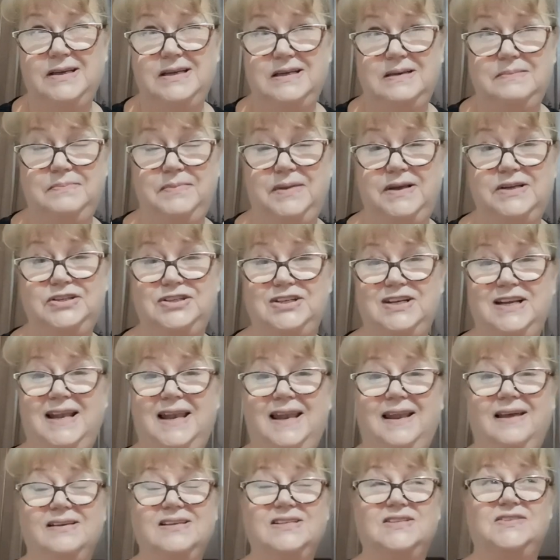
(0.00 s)
didn't mention
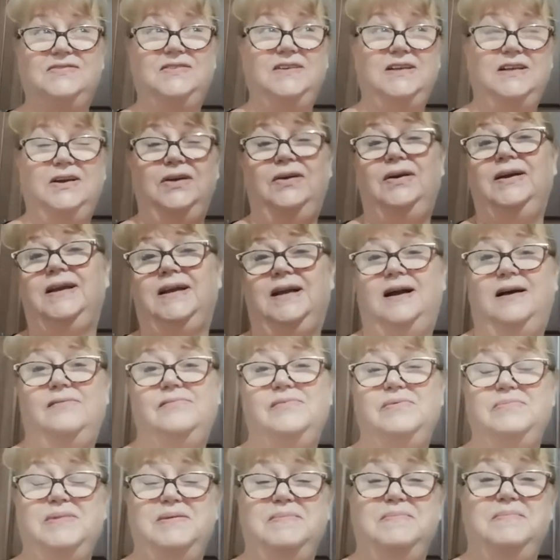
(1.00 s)
it last video, I
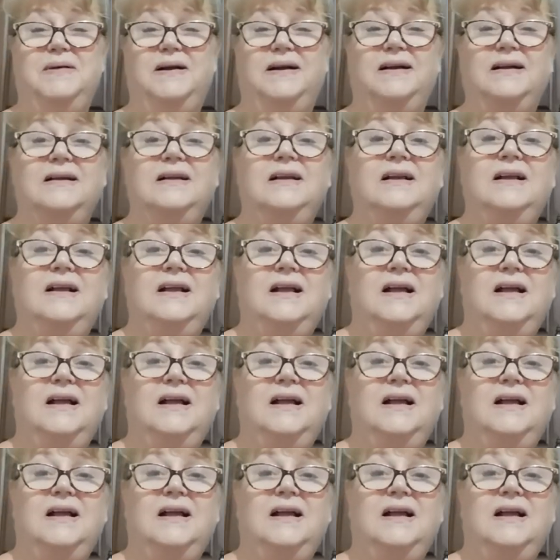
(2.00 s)
can't remember,